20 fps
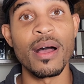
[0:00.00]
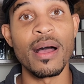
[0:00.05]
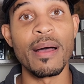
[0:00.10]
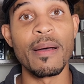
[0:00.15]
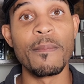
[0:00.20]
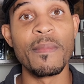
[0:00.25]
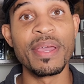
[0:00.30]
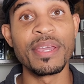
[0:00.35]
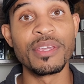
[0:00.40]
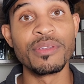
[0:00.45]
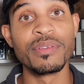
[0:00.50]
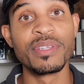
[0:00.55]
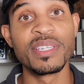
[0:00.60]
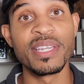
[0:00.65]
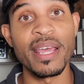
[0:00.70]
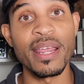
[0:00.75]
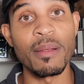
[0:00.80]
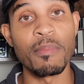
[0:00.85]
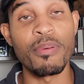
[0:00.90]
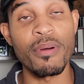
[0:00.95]
make you
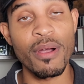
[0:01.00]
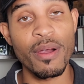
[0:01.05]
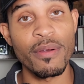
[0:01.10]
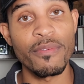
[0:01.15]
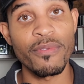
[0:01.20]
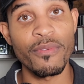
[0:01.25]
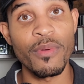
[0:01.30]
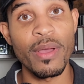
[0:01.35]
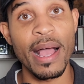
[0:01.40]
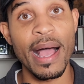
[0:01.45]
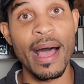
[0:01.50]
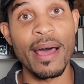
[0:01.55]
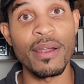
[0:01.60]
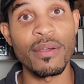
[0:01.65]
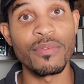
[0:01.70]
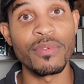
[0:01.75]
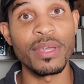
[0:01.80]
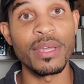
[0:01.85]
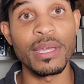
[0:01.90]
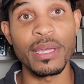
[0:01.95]
stand apart
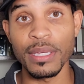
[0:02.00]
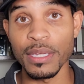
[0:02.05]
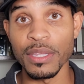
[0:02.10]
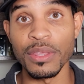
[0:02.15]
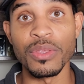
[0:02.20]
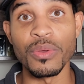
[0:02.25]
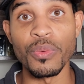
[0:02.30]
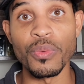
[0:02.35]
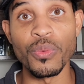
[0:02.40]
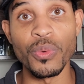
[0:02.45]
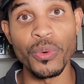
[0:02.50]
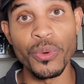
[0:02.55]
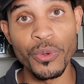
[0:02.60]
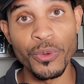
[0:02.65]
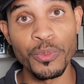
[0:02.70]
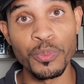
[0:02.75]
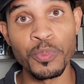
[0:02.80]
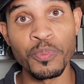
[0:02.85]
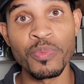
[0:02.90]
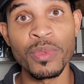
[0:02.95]
in the
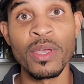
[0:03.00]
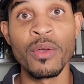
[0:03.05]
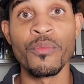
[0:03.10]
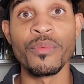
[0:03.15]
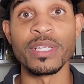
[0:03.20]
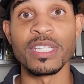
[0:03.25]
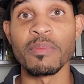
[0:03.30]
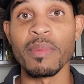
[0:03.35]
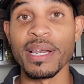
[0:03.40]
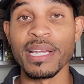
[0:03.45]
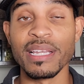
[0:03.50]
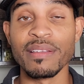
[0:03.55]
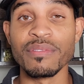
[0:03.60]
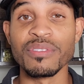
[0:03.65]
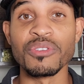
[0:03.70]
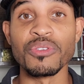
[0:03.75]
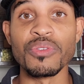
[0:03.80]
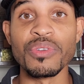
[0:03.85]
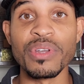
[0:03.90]
room when somebody gives you a